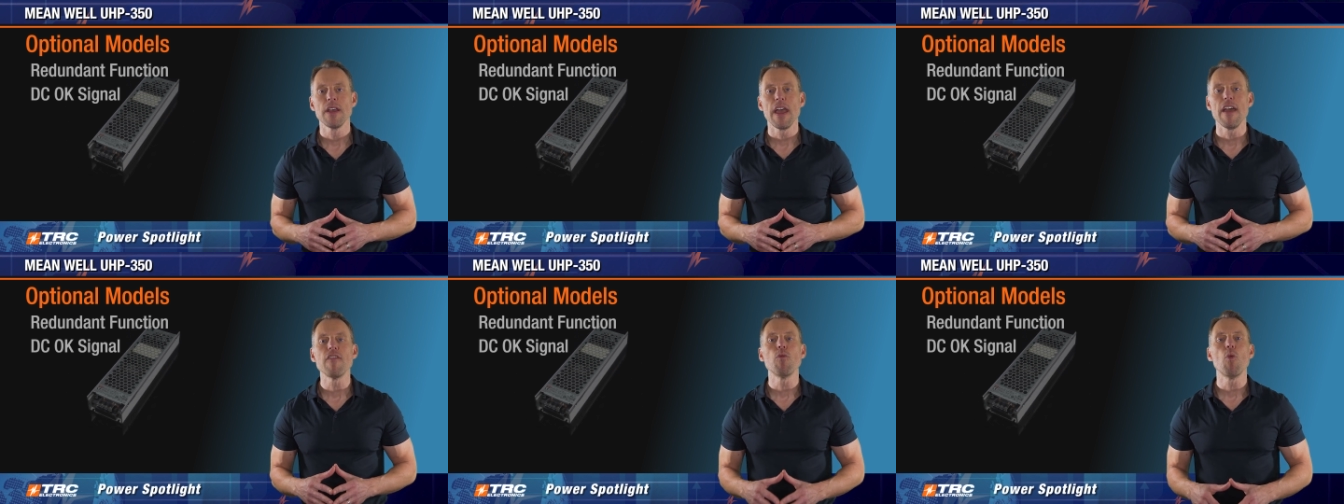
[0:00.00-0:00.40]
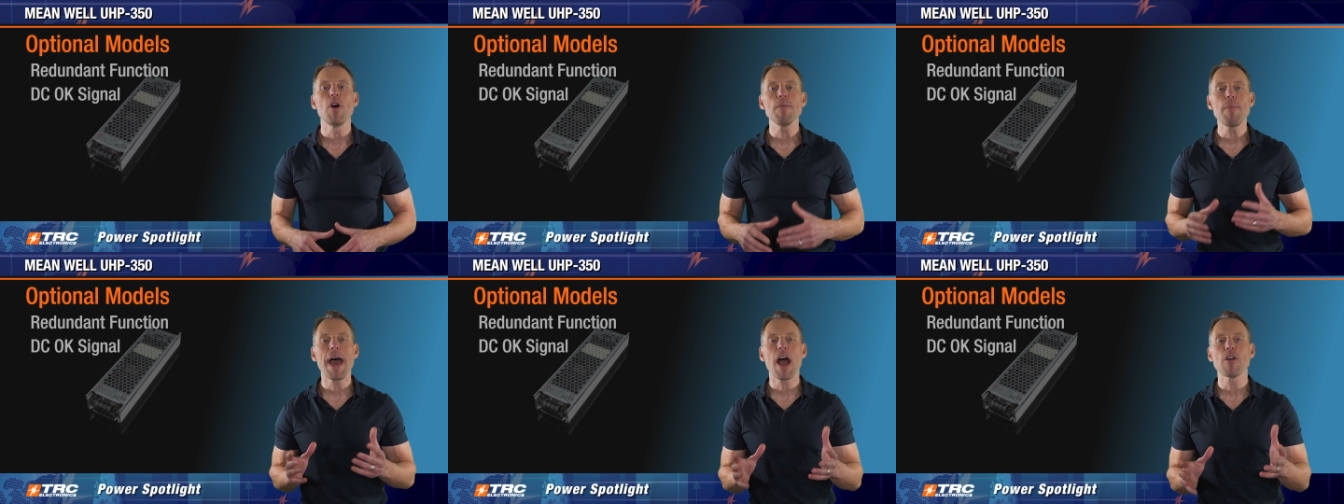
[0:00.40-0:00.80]
If
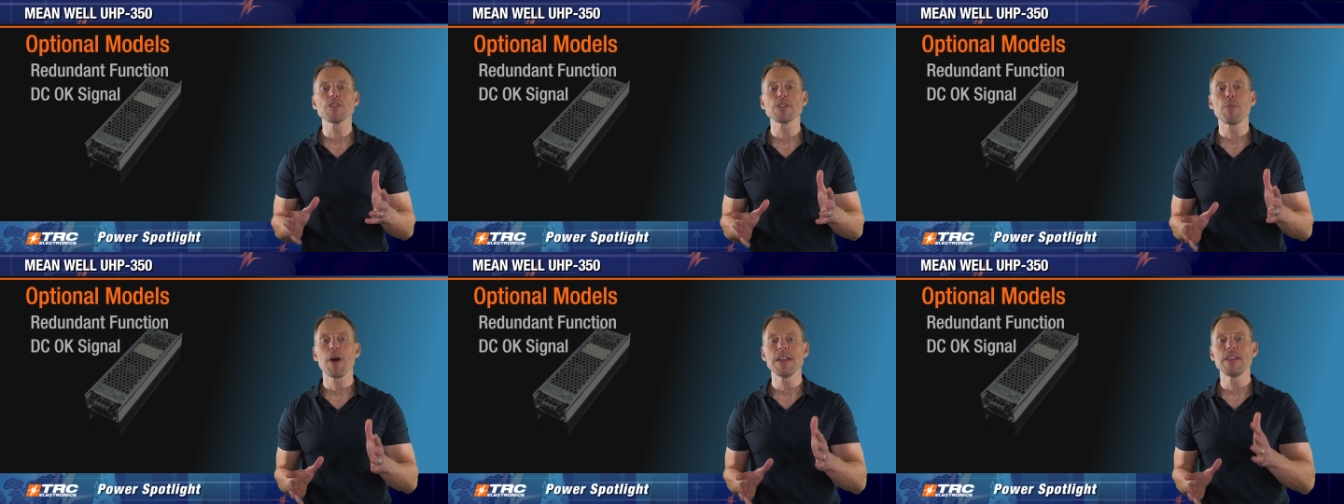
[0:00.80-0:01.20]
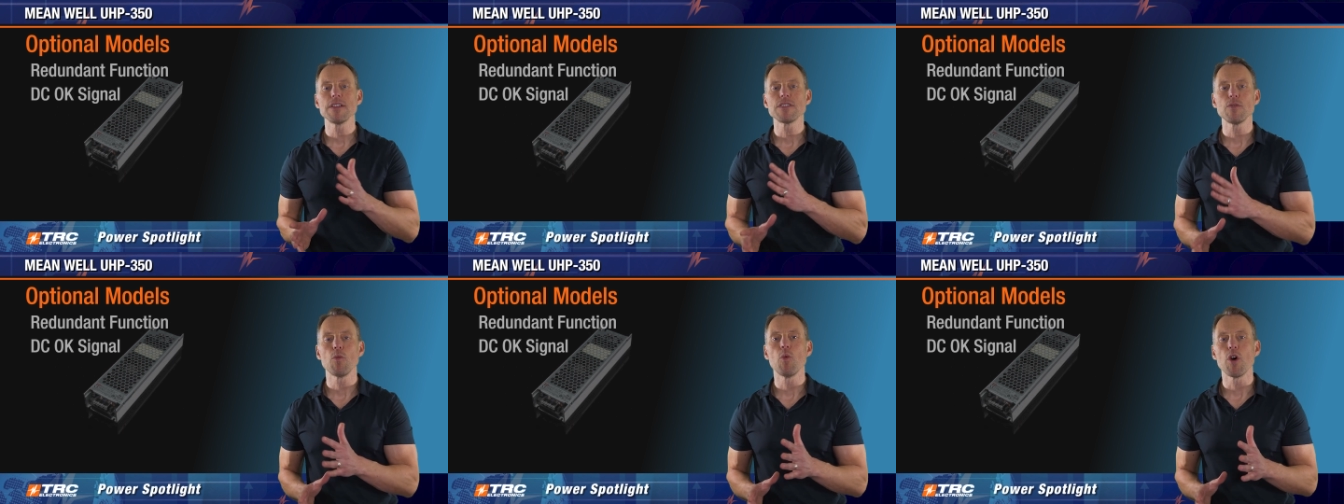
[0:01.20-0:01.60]
one power supply
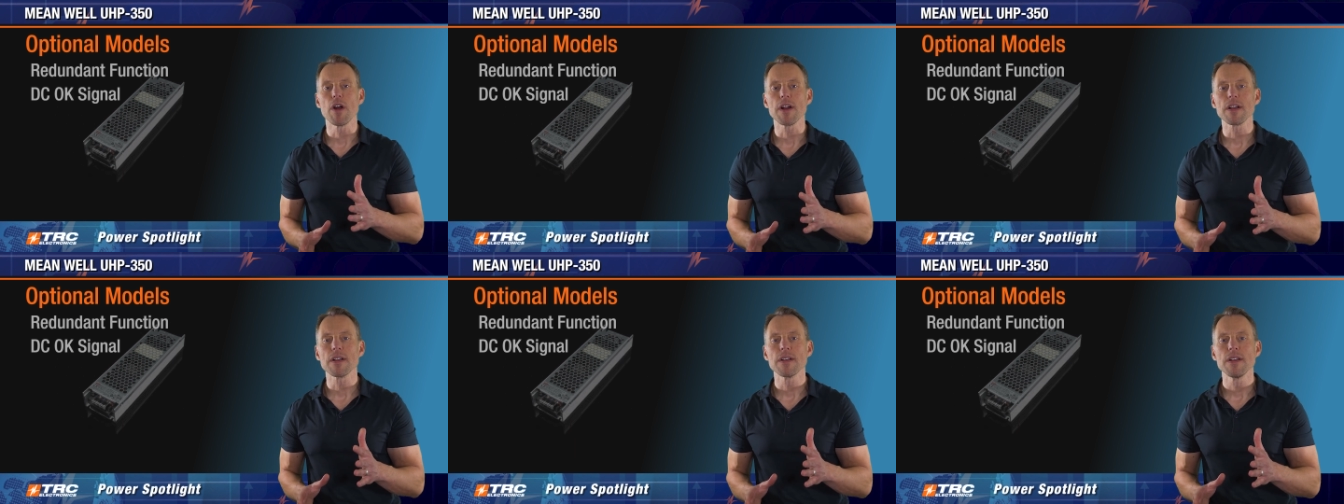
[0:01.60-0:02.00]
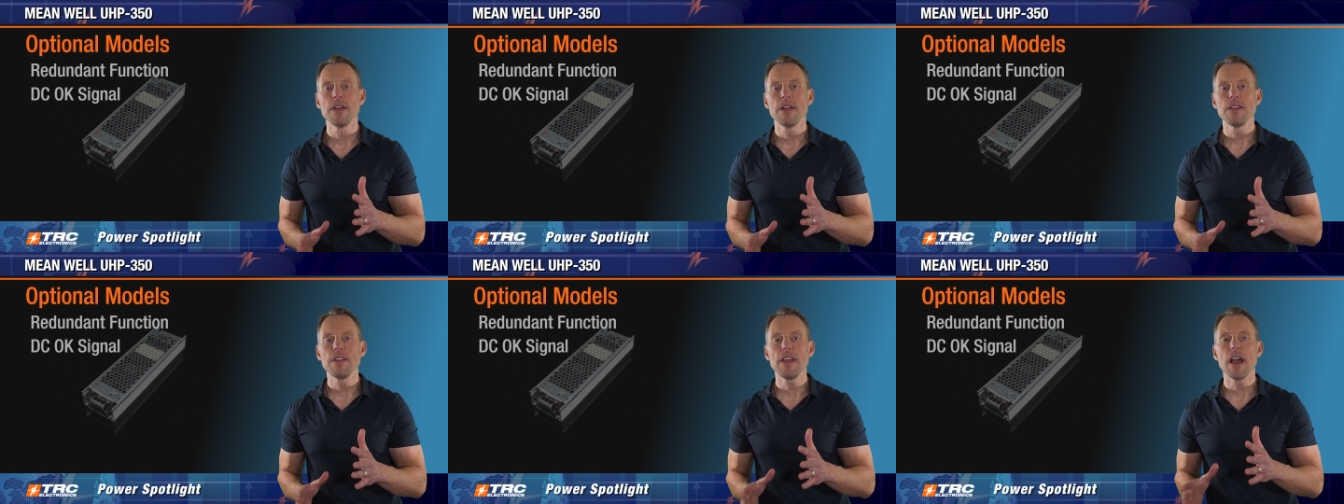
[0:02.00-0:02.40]
doesn't work,
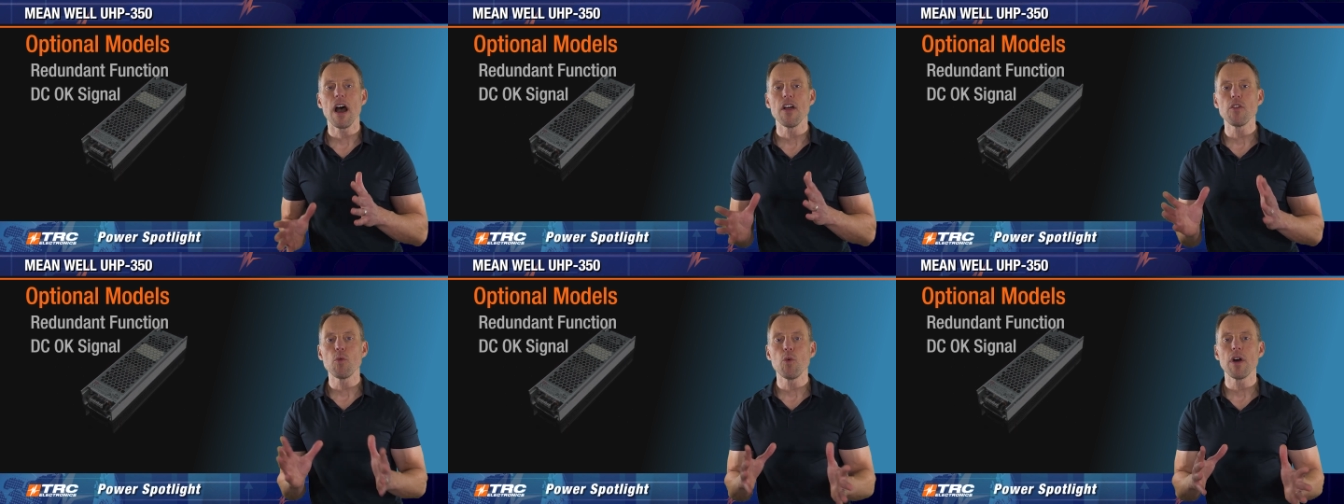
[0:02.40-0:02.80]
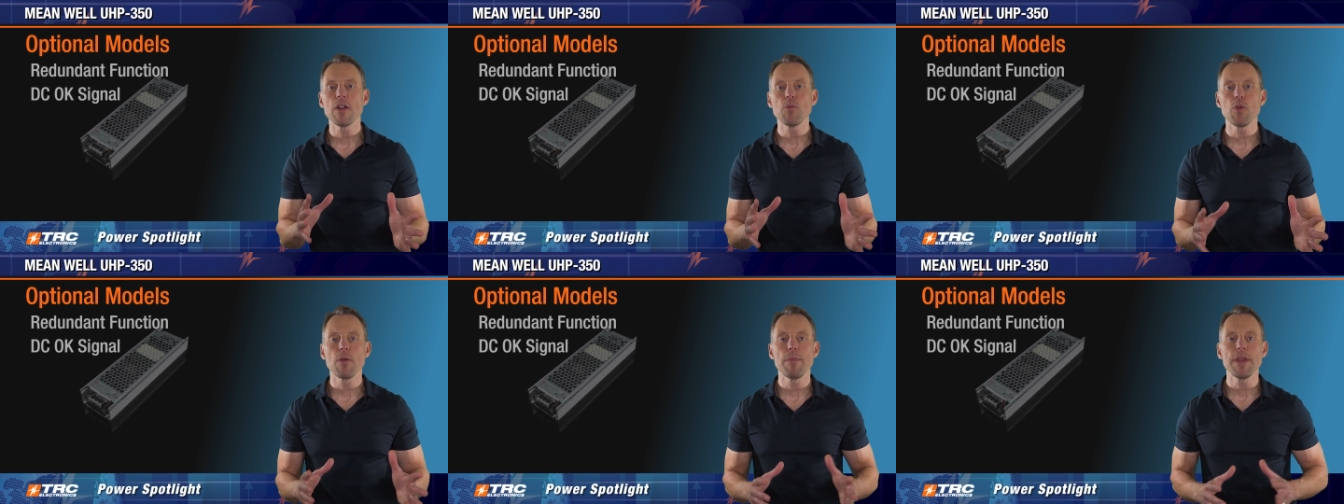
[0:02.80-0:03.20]
the other
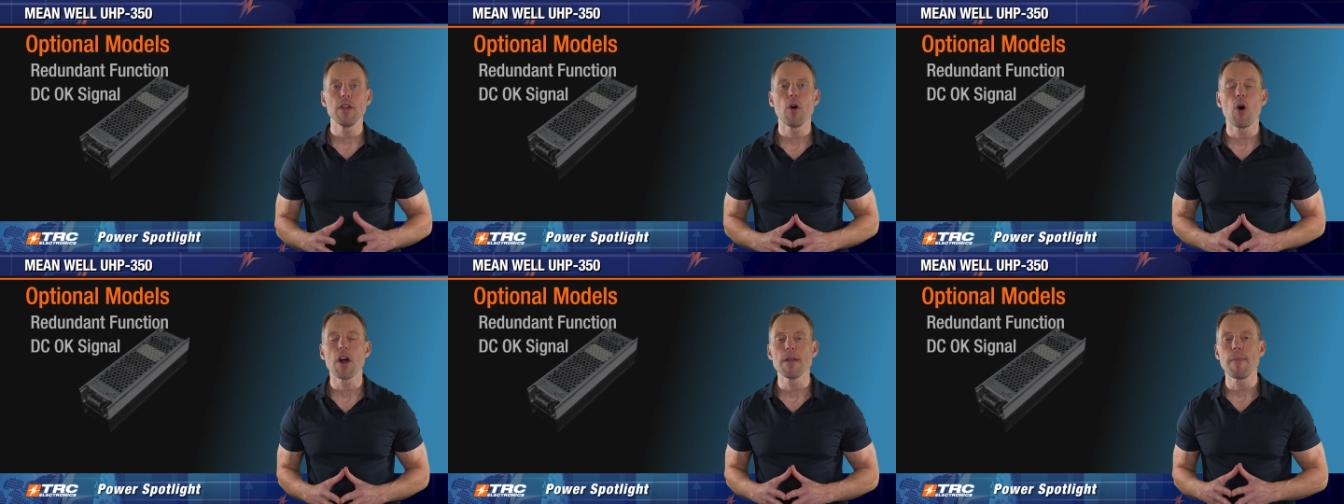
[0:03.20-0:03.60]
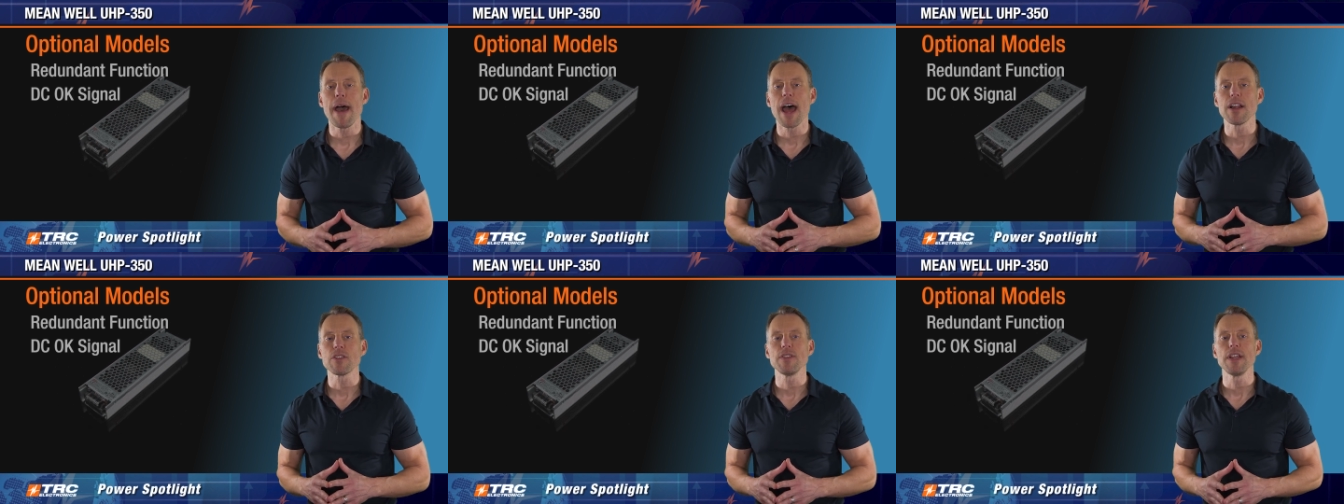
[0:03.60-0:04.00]
one will be
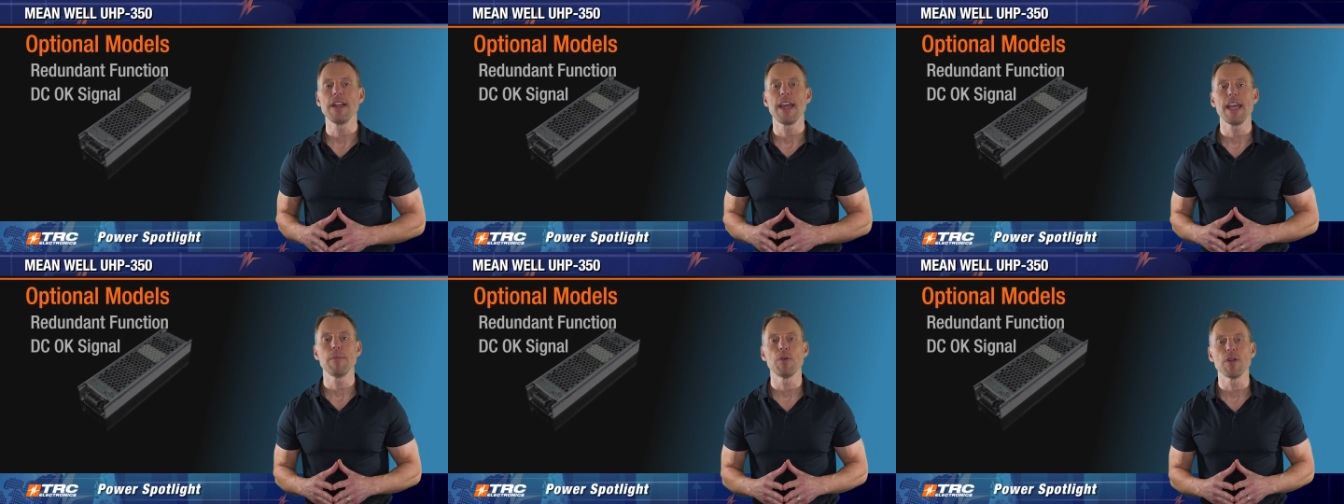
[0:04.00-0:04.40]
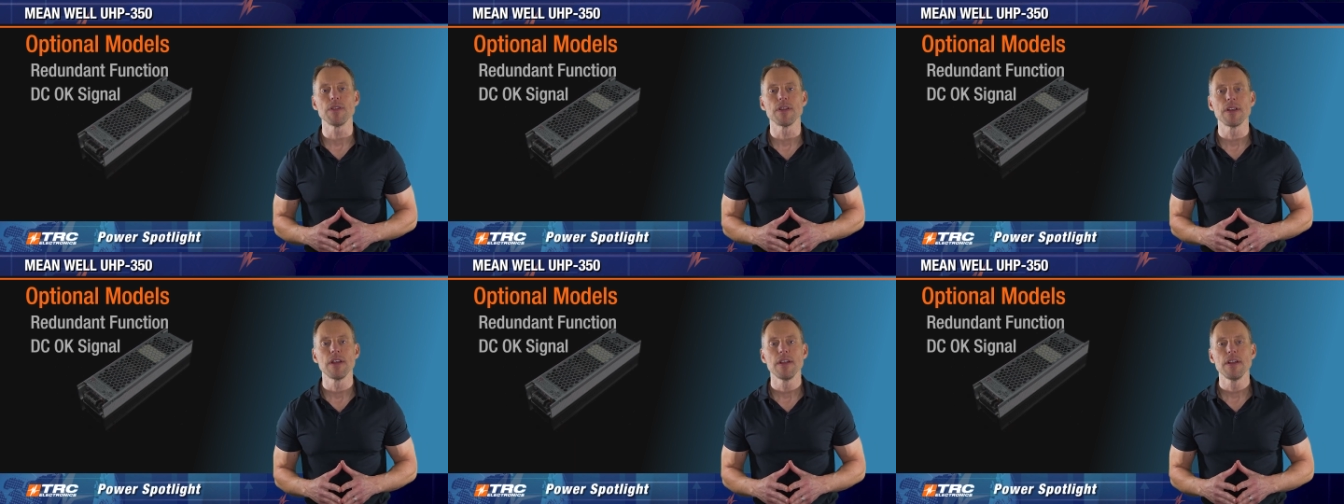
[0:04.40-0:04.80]
automatically enabled.